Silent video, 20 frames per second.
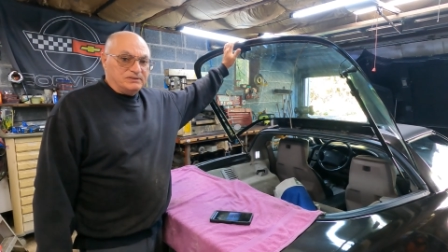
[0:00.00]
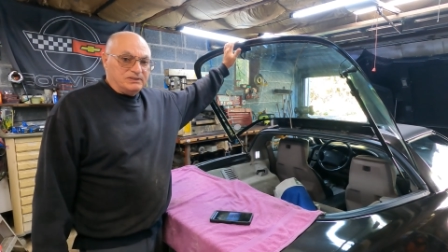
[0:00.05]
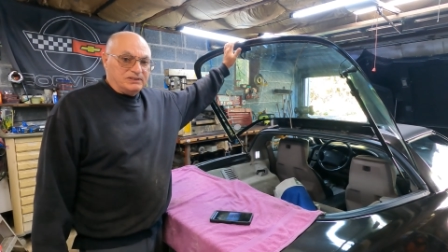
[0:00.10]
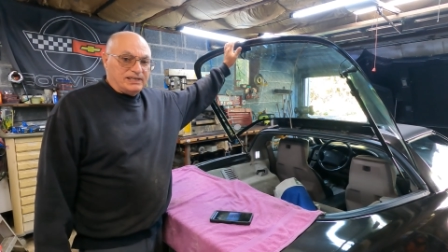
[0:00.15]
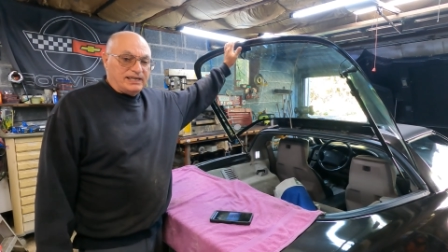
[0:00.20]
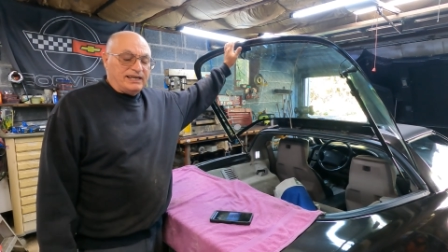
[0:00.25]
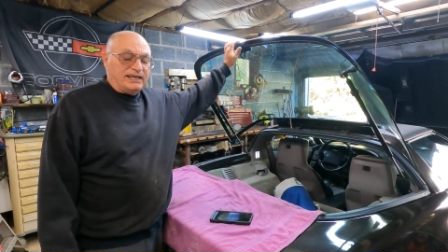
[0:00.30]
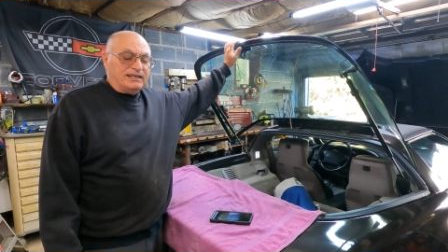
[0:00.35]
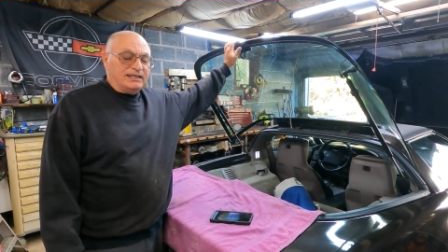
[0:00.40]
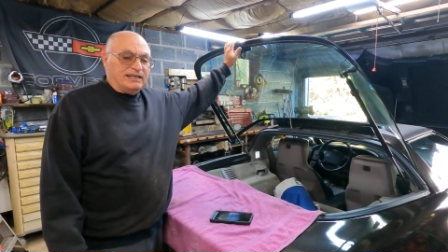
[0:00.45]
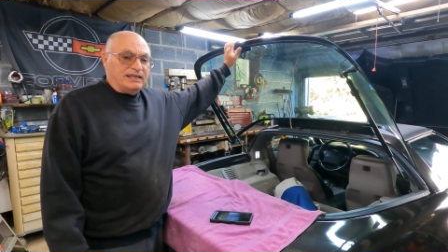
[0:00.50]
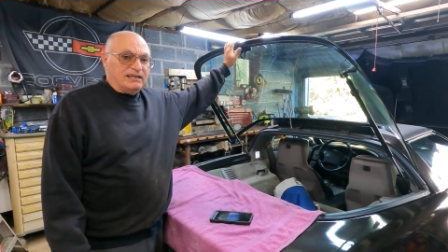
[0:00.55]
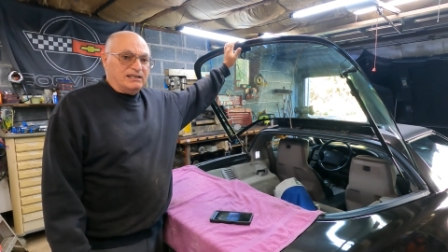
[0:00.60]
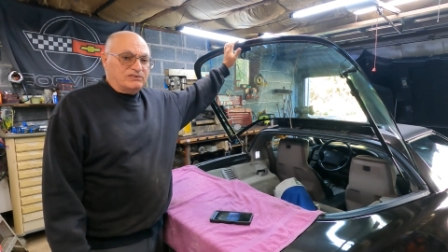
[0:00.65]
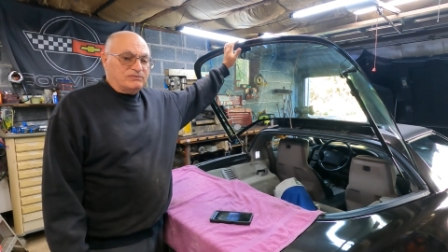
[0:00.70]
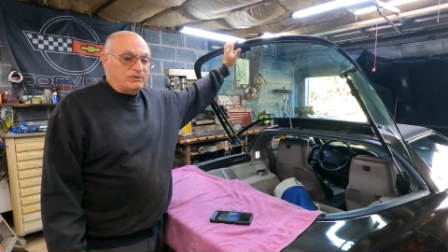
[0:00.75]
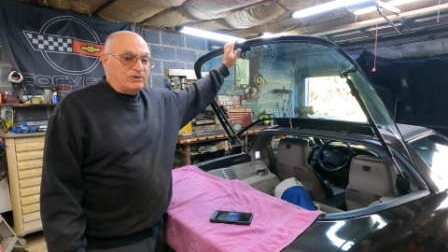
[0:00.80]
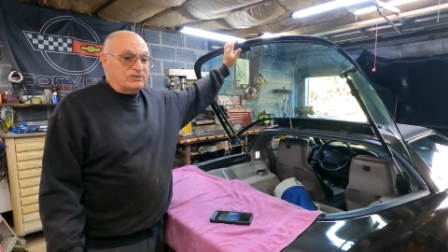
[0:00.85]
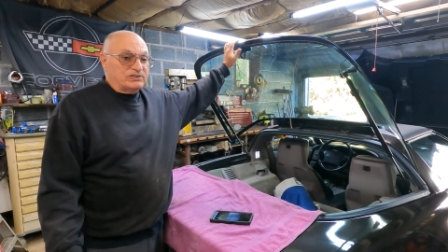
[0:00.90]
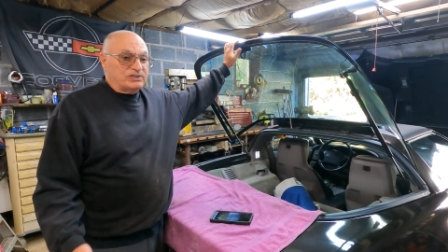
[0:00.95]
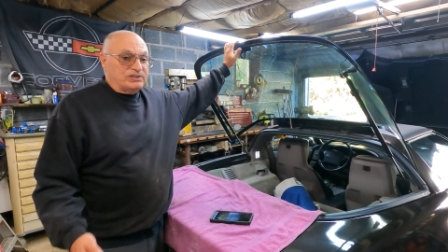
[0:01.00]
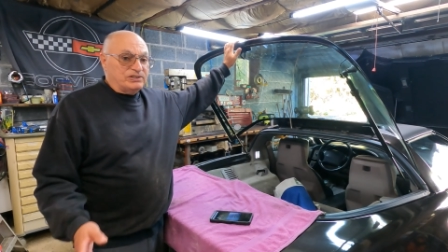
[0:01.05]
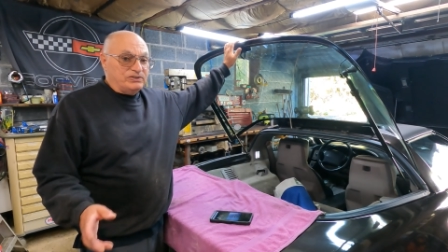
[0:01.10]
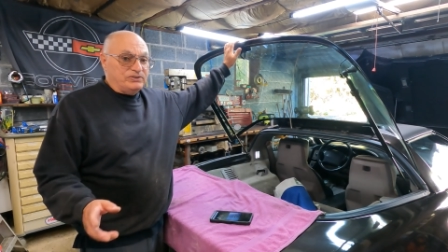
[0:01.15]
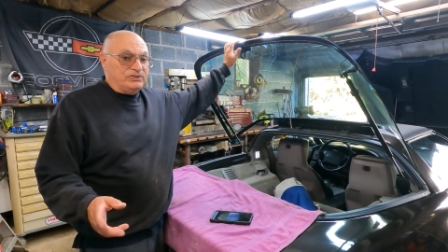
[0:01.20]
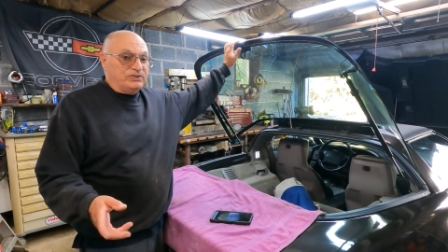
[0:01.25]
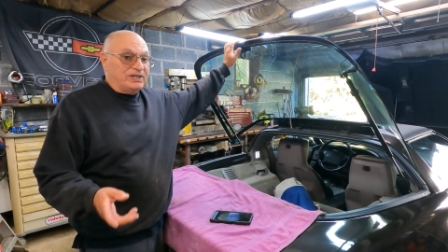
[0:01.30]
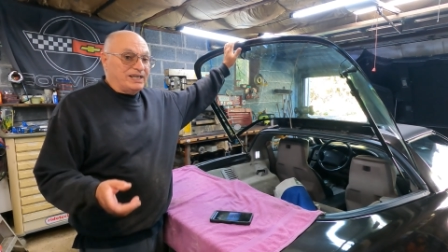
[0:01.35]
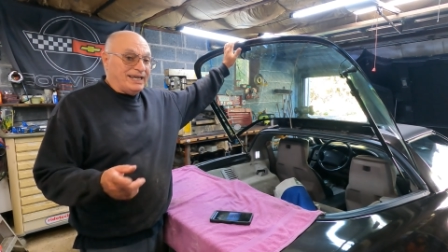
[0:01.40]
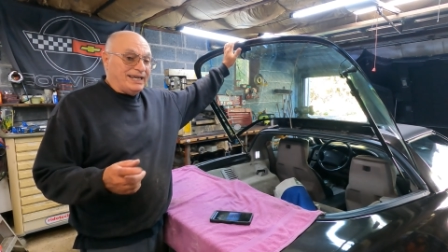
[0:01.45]
You can't get, as far as I know,
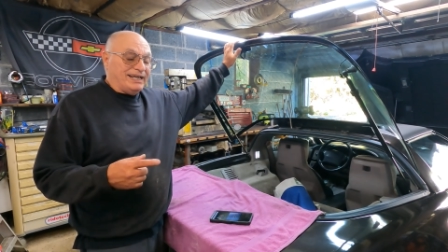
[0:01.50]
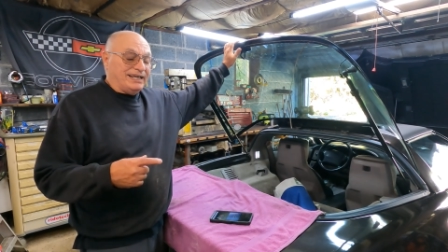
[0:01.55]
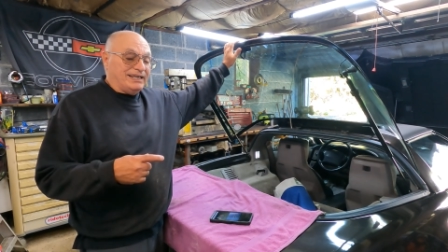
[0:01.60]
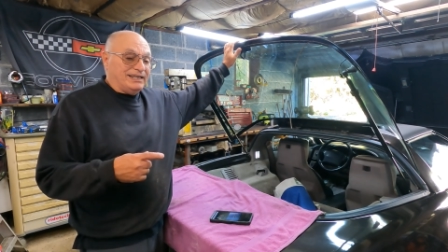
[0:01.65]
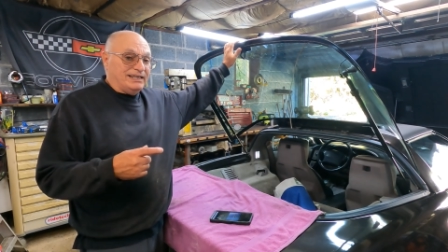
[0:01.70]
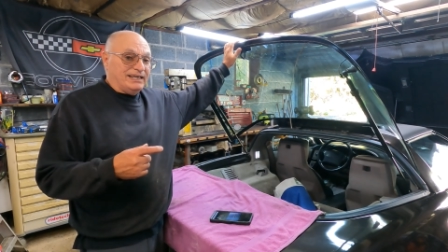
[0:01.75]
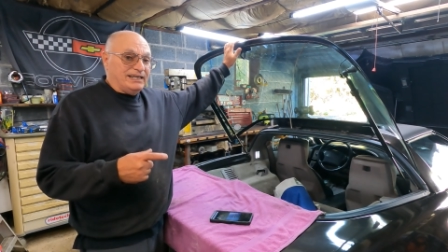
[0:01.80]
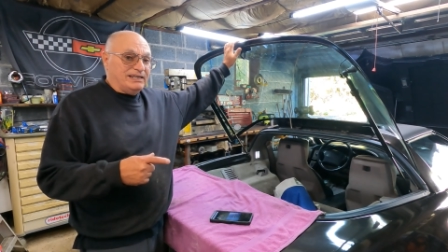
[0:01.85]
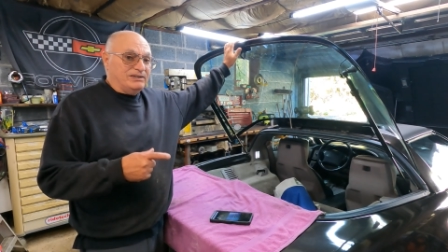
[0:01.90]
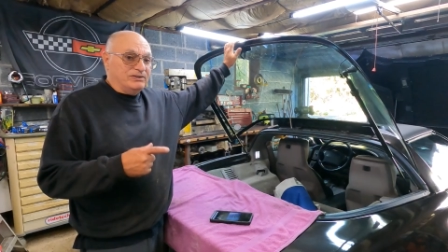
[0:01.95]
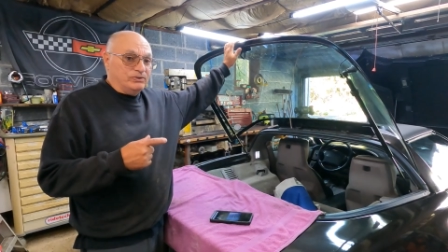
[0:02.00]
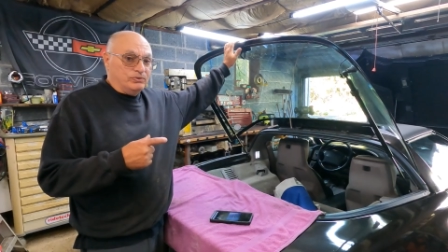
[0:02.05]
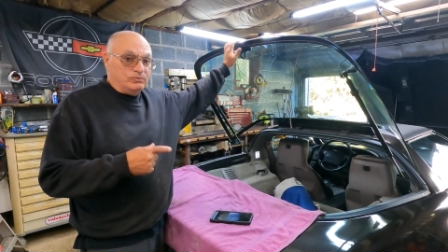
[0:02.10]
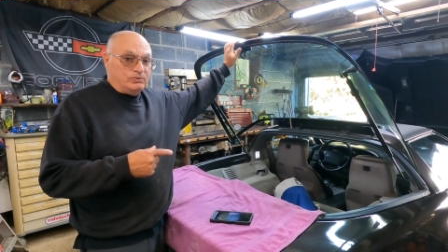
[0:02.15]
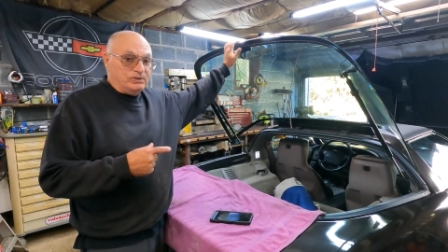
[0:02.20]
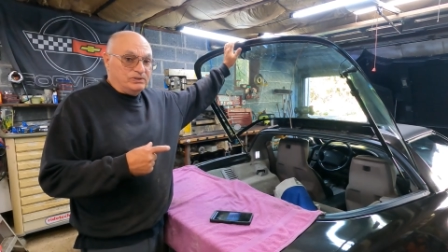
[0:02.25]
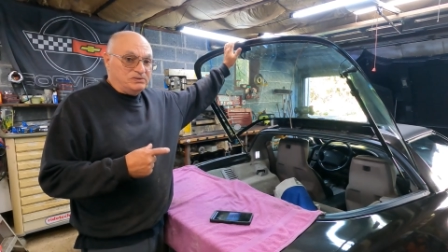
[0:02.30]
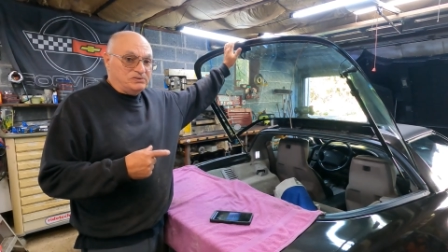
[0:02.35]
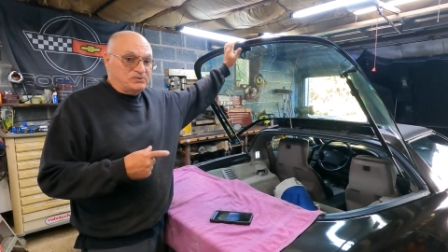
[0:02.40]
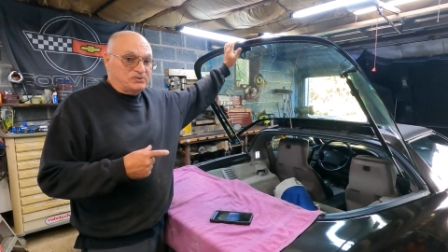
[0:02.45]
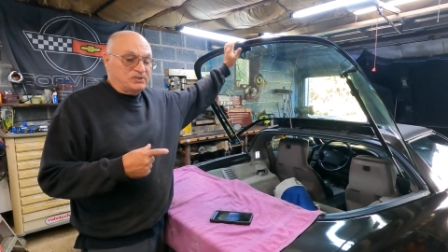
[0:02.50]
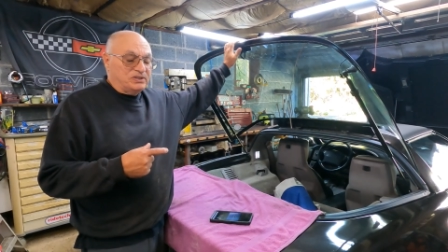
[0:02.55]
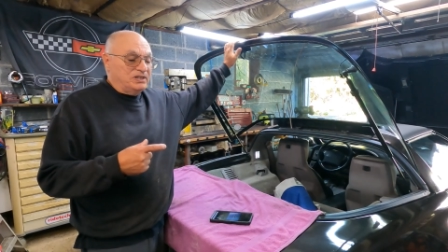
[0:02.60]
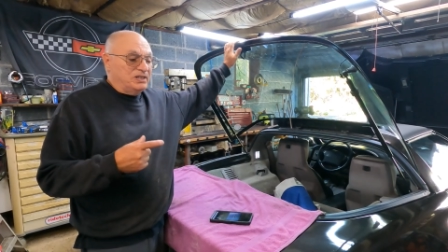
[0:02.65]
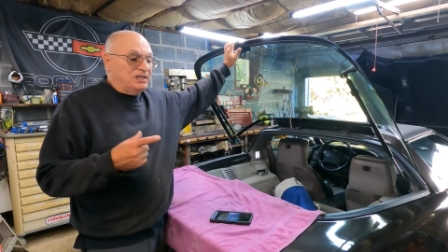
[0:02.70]
you can't get new ones,